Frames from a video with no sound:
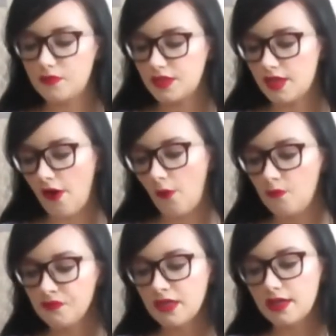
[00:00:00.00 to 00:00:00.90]

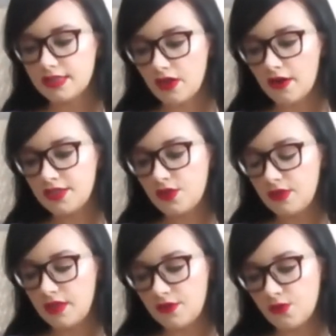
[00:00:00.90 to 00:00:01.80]
So I started
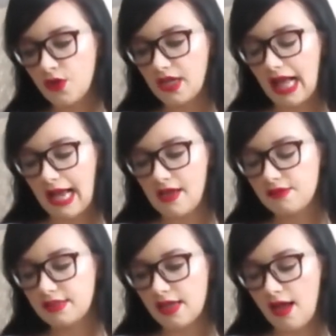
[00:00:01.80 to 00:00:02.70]
doing those workouts,